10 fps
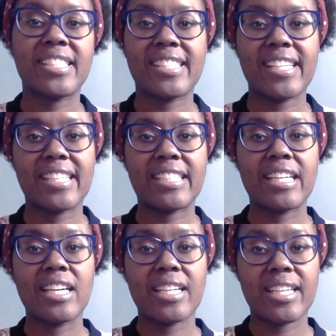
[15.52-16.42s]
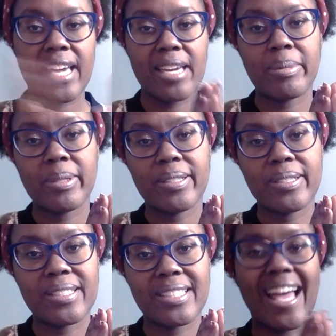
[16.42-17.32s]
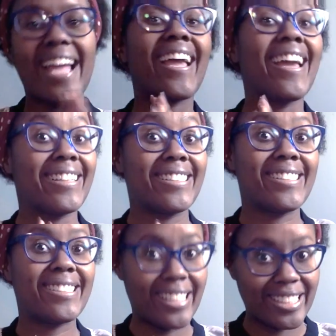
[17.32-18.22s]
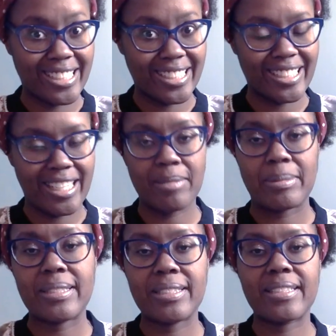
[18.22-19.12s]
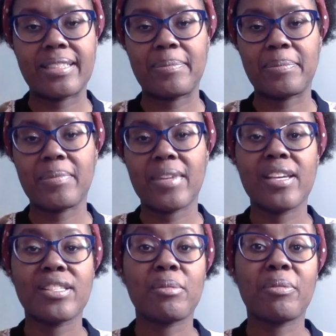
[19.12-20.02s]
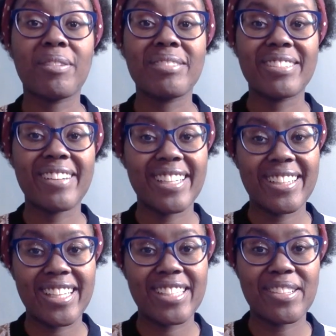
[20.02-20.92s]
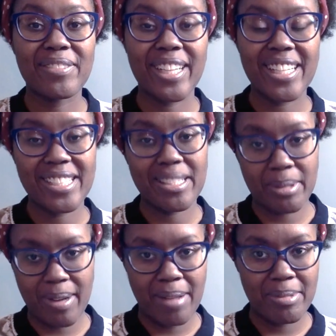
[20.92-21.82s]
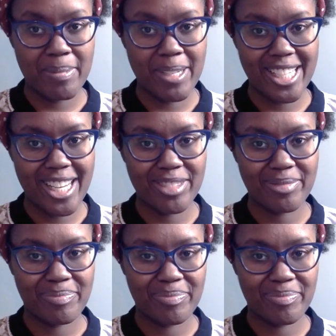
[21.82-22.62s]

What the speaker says: sync cables, like extension cables. So before we do anything, don't forget to subscribe to my channel.